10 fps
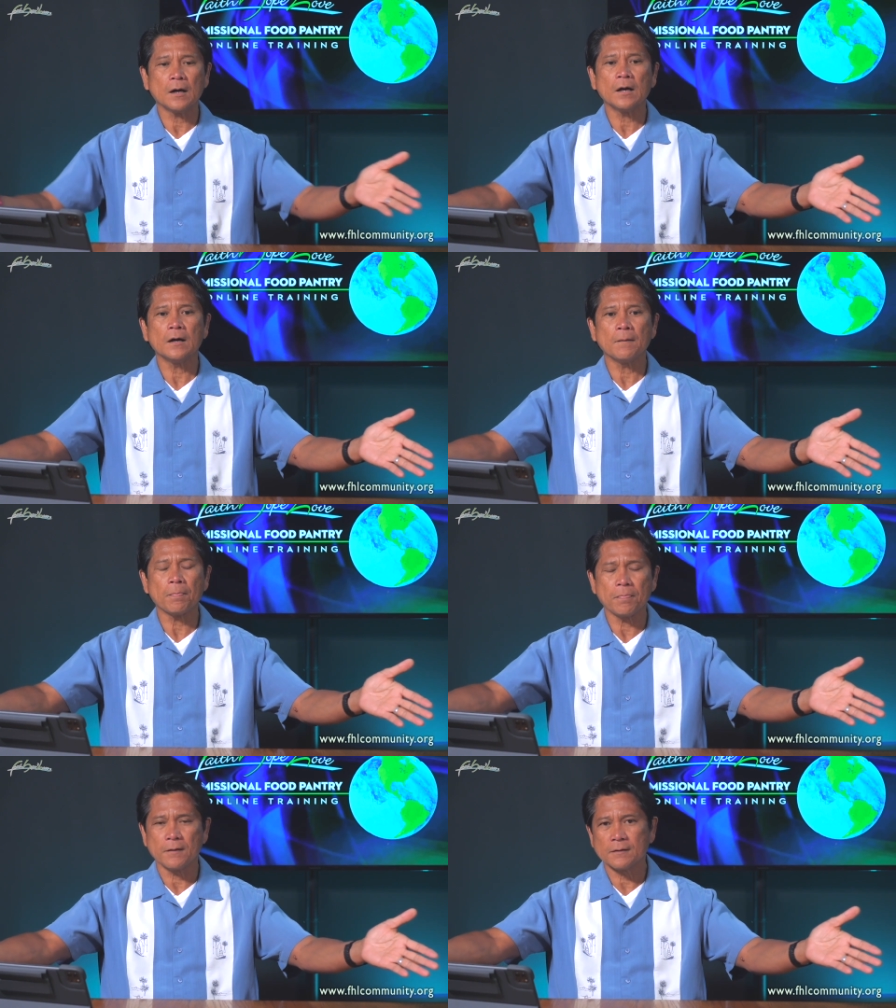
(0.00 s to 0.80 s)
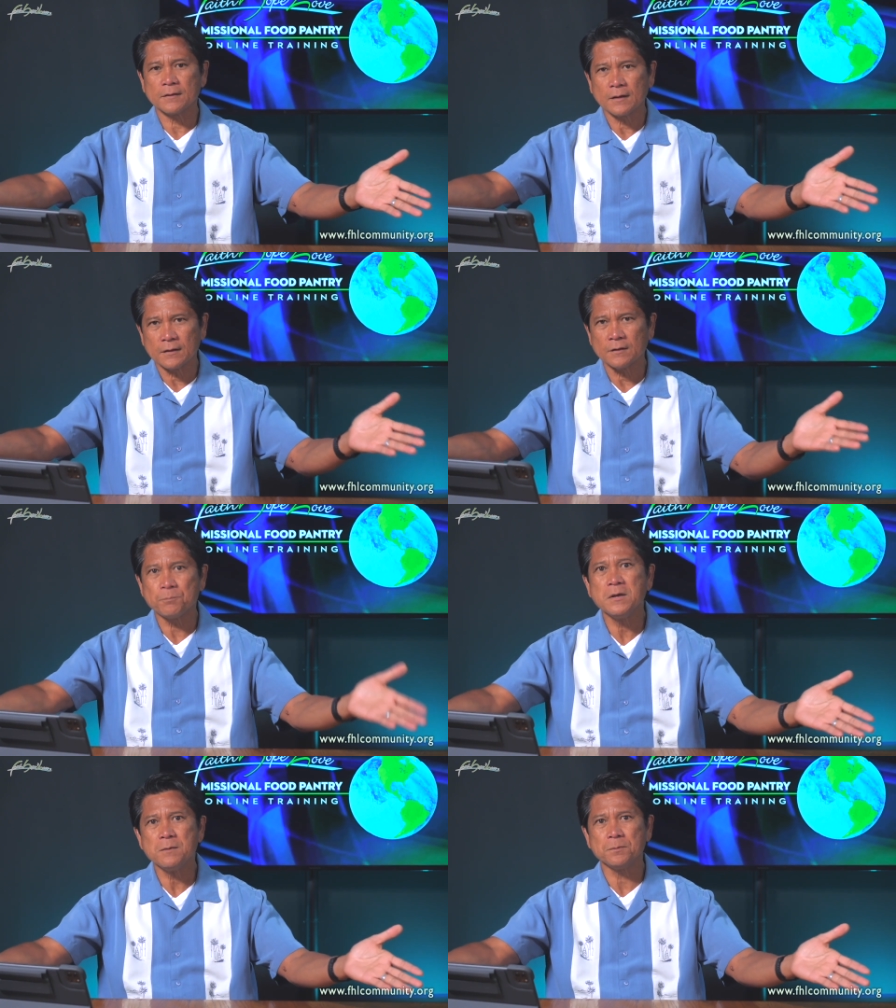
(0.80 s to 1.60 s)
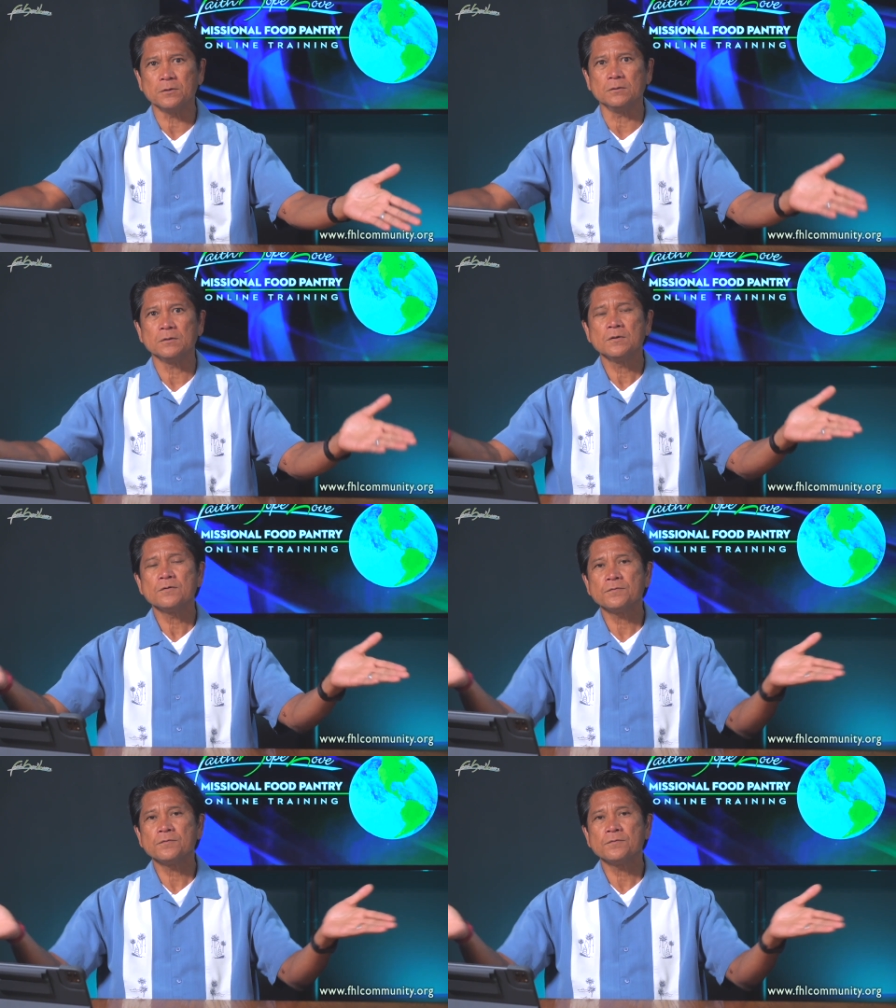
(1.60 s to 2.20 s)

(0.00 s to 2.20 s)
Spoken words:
the people,